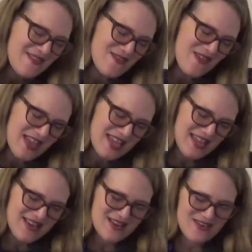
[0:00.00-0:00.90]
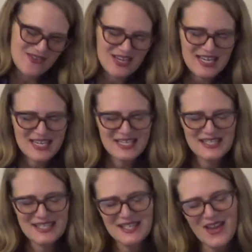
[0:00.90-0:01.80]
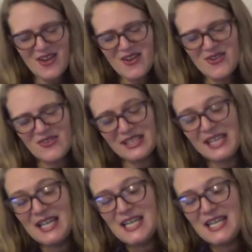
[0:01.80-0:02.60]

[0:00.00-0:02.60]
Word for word: very slowly